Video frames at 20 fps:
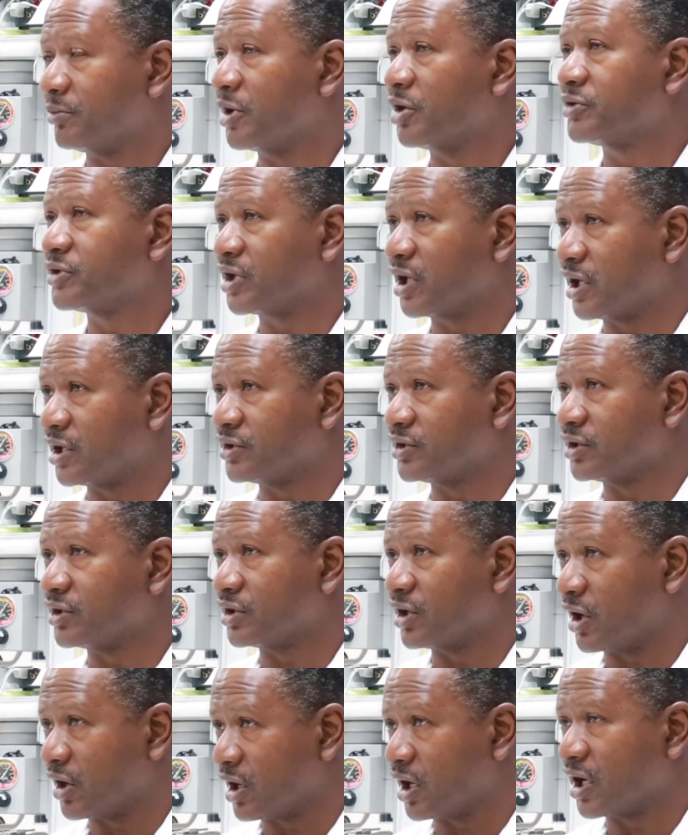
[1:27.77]
So in most
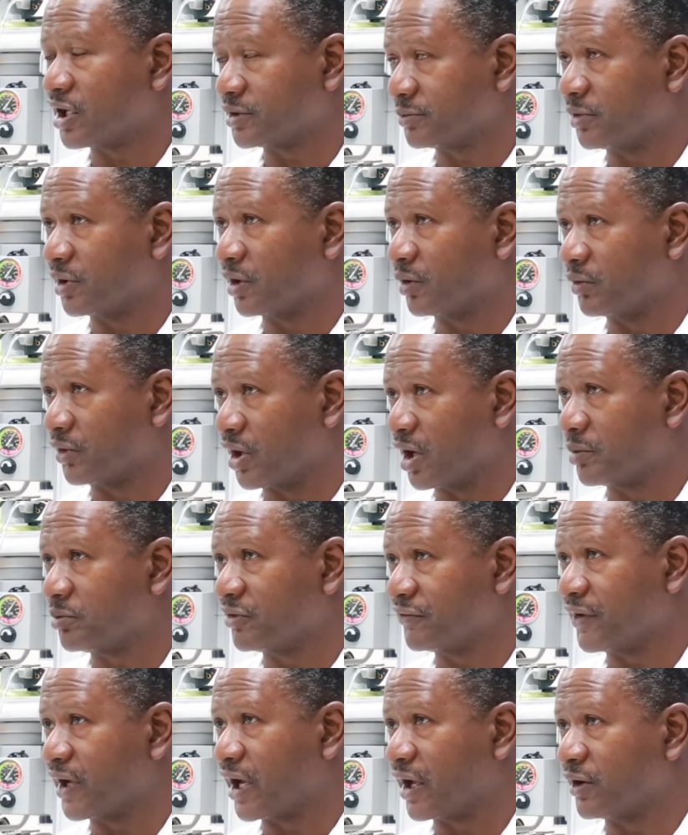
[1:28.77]
cases in our hospital with
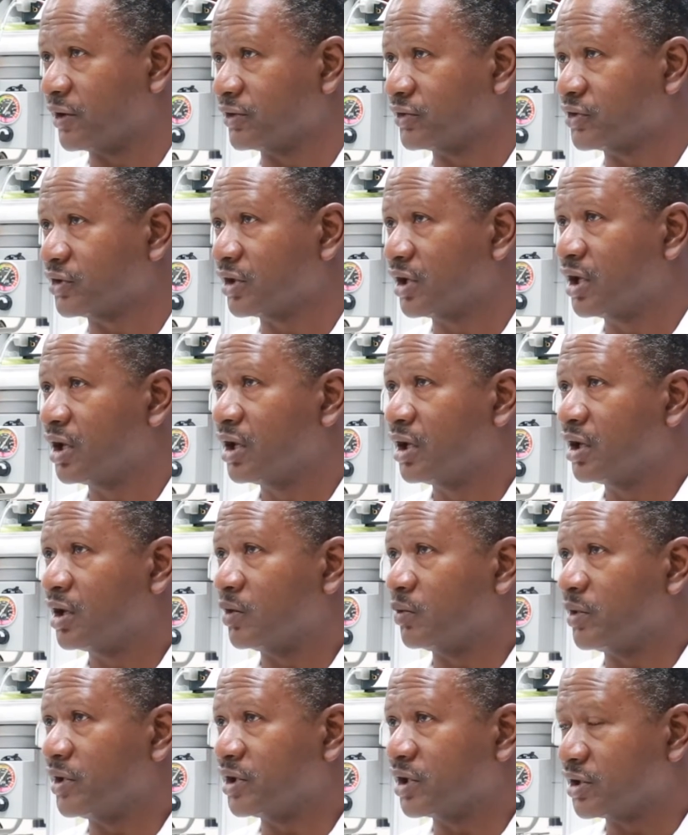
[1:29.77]
our providers,
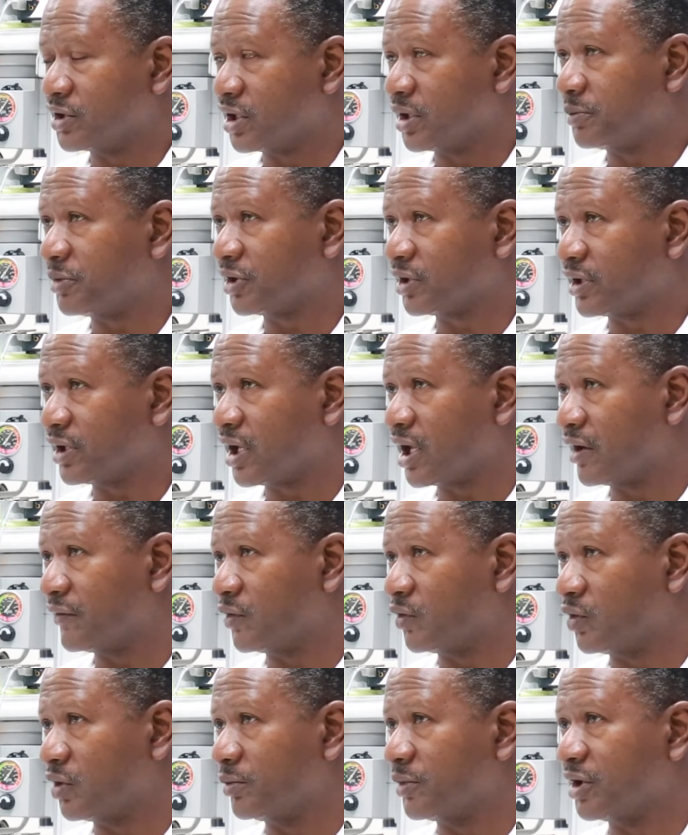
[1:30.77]
we can typically
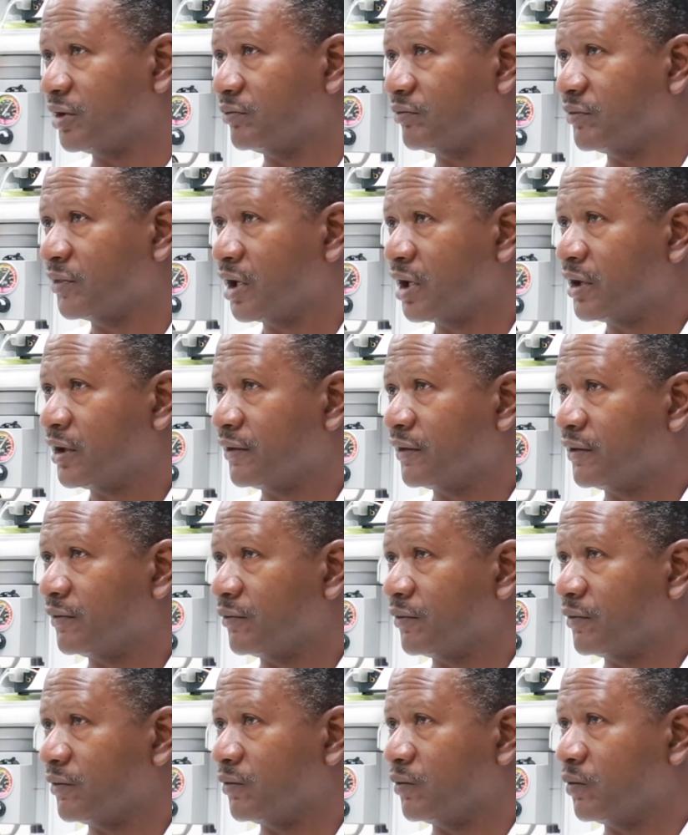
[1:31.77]
have a woman
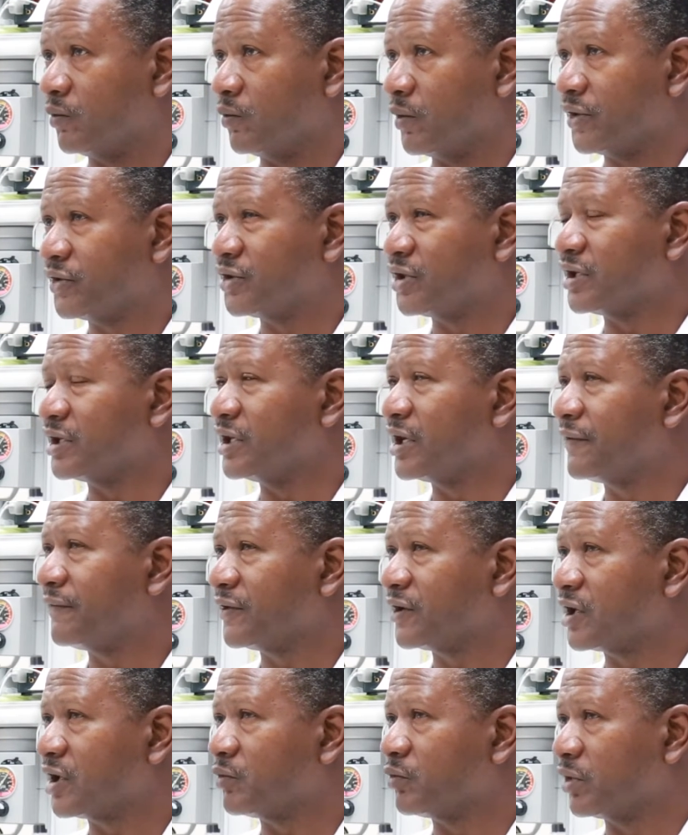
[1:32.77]
with
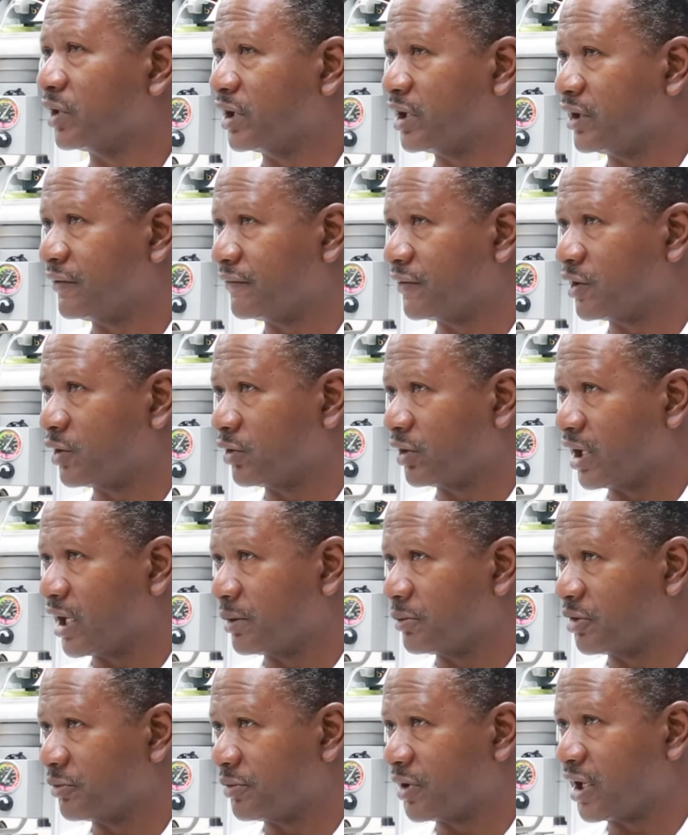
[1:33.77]
significant relief in
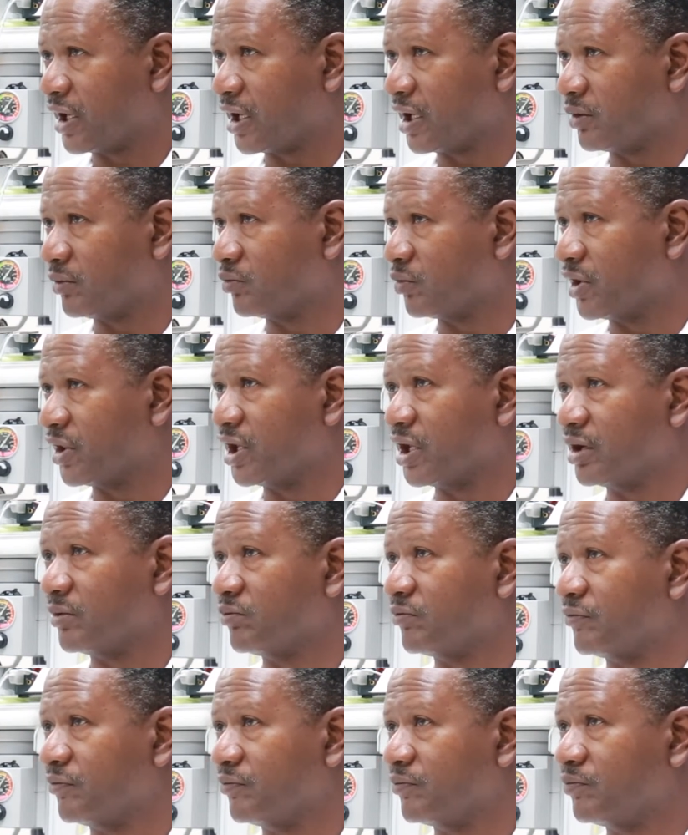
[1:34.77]
her labor pain
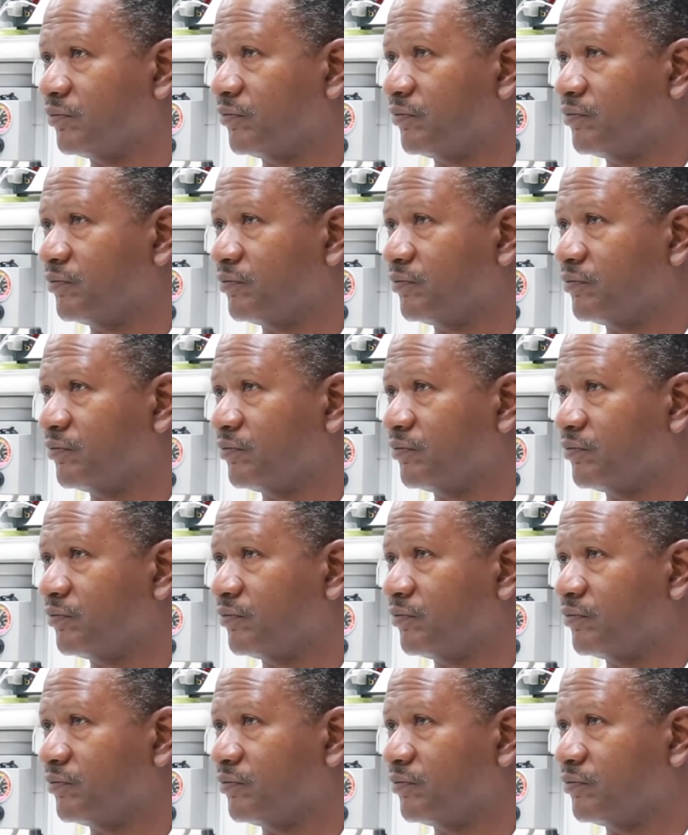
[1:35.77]
within